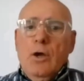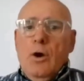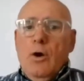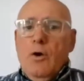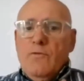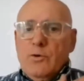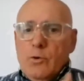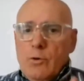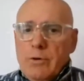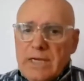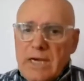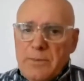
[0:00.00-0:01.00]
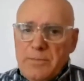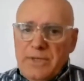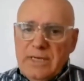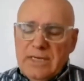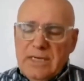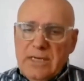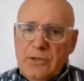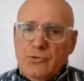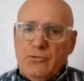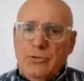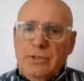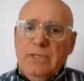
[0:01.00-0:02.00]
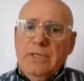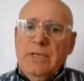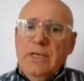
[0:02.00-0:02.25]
of growing up in a country